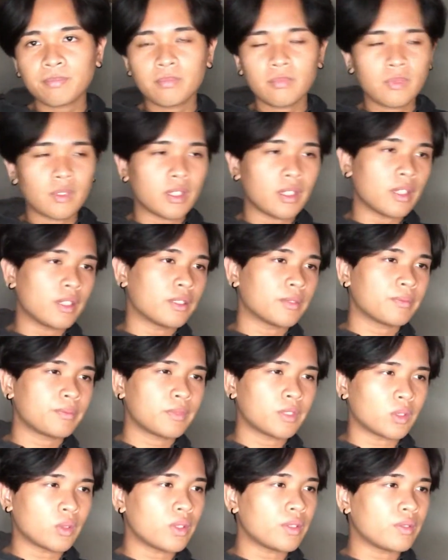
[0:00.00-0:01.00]
Yeah,
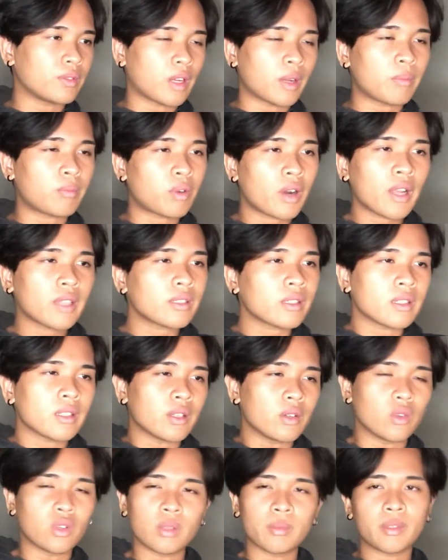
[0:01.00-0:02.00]
so I practically
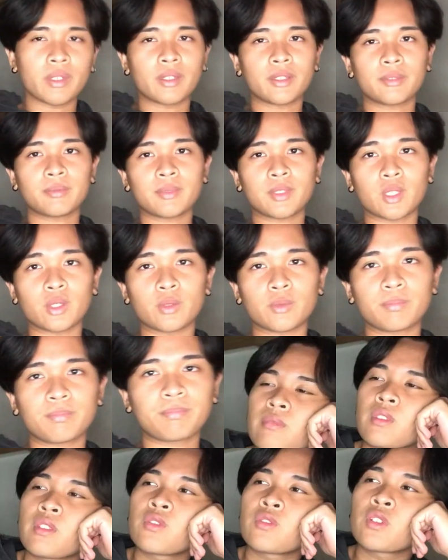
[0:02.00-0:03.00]
grew up here. So
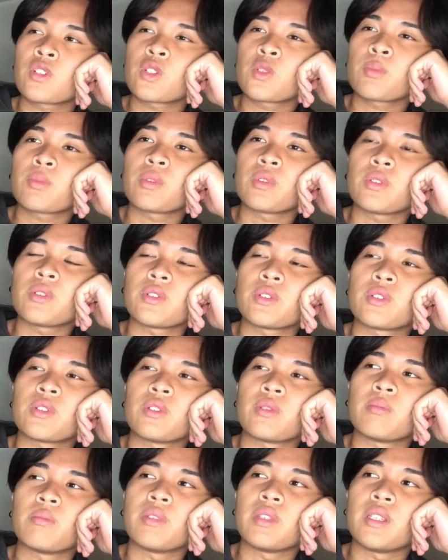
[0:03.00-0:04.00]
the first point
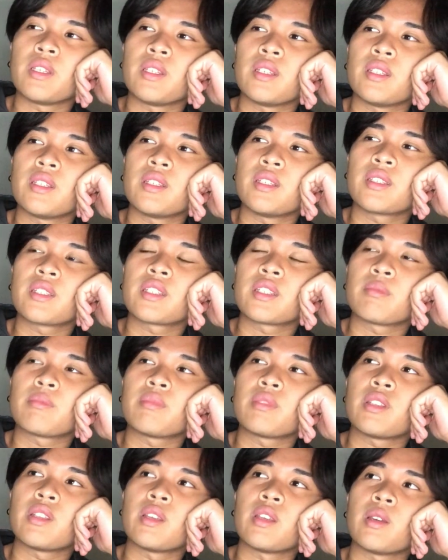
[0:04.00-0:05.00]
should be
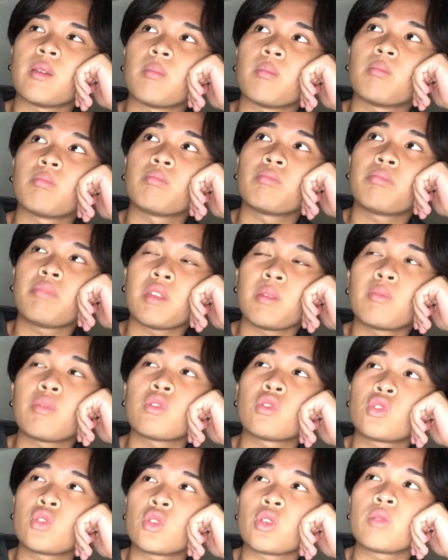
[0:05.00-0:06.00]
something people
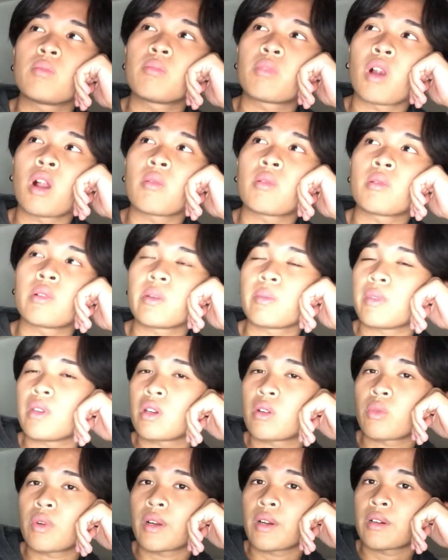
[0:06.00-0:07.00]
should probably be
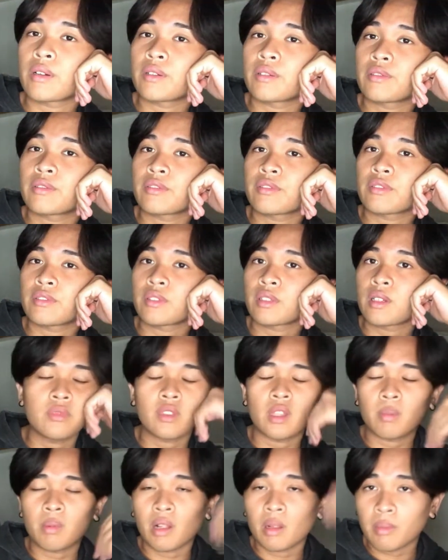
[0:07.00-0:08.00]
aware of. They
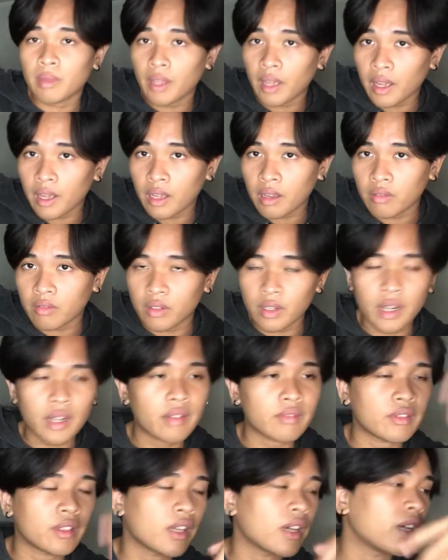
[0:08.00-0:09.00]
probably have or have
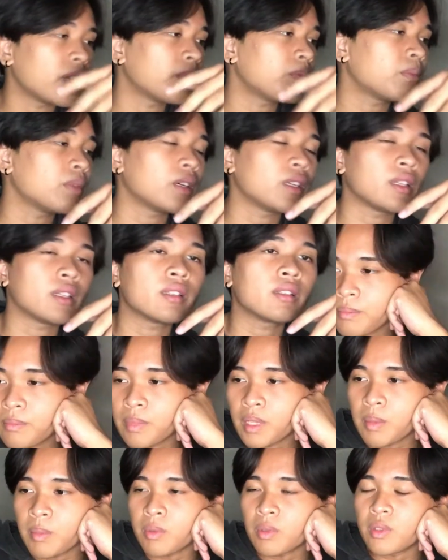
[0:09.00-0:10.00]
not, but
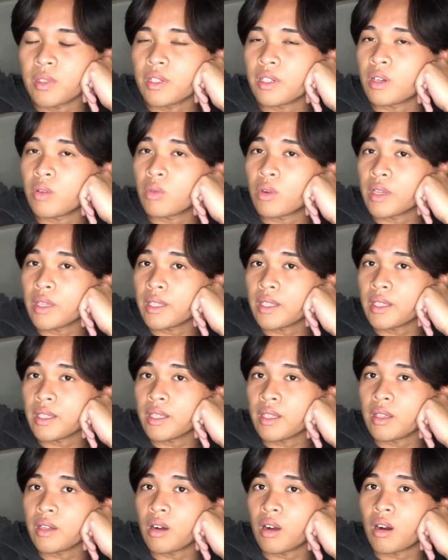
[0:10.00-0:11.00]
people in
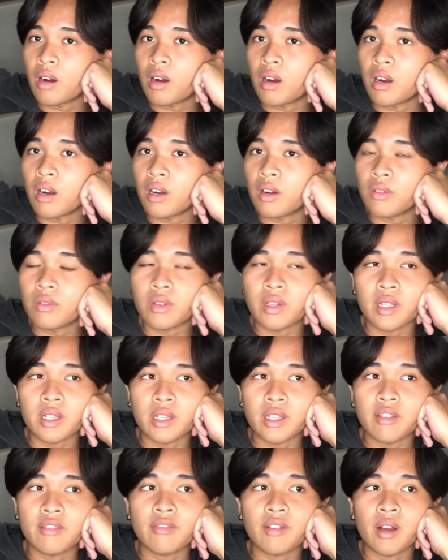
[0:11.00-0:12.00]
Hawaii are
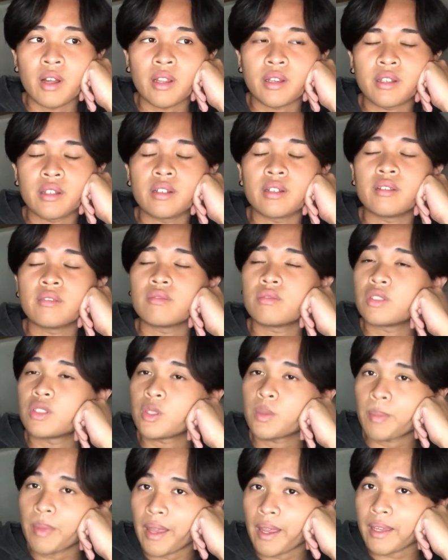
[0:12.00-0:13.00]
really fond of
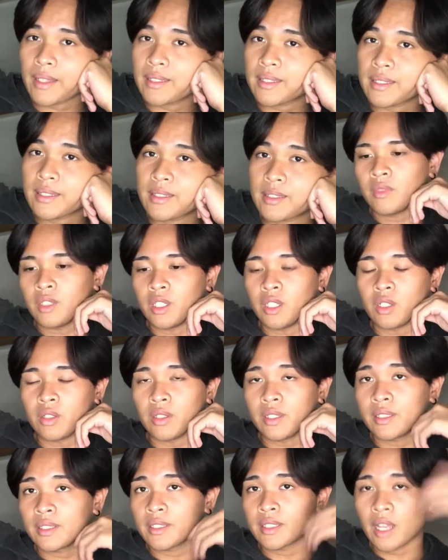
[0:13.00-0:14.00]
respect. You know,
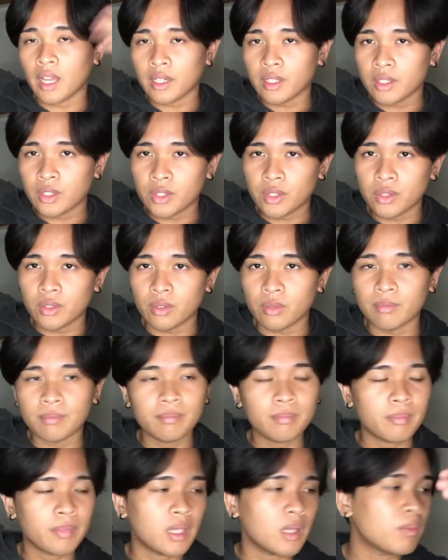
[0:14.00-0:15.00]
it's kind of true.
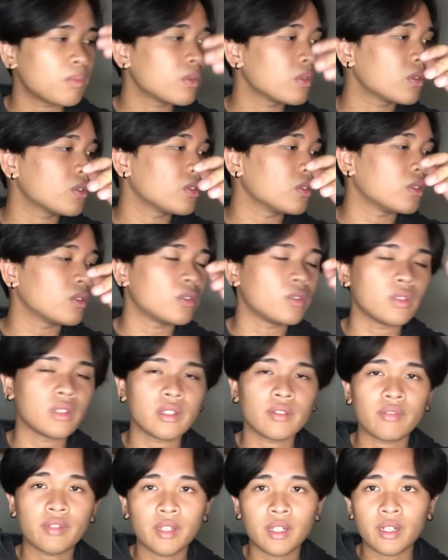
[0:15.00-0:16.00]
People who
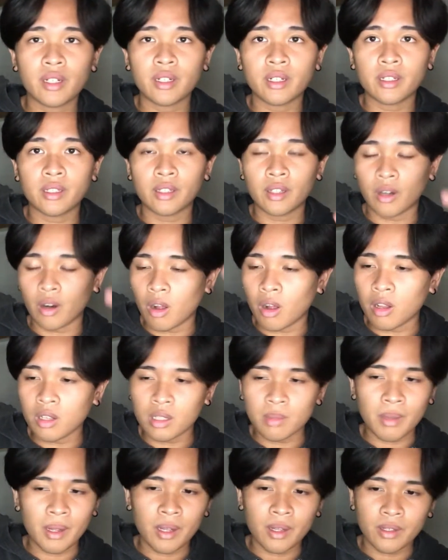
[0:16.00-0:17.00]
live here, they're all
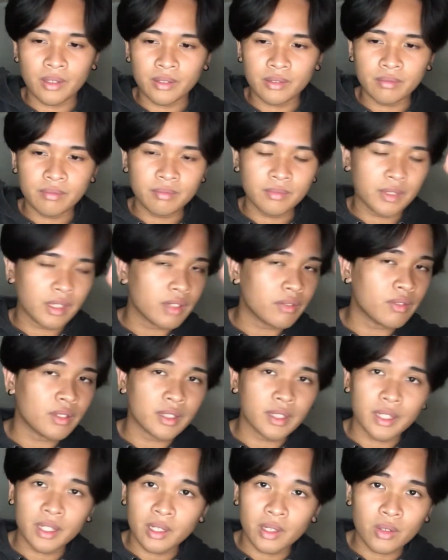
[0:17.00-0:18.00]
about giving
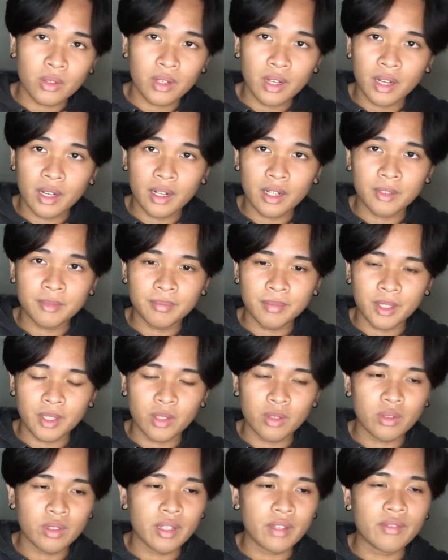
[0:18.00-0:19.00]
the aloha, you
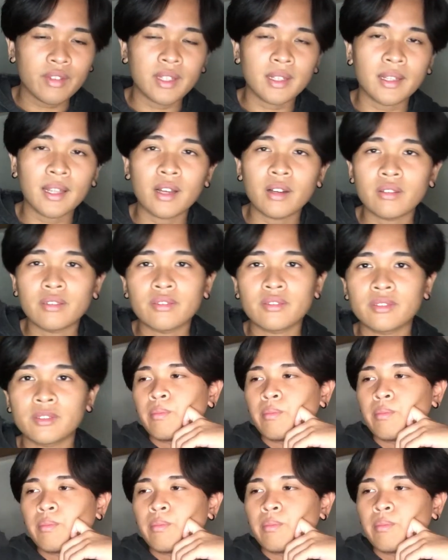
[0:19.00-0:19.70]
know, giving love.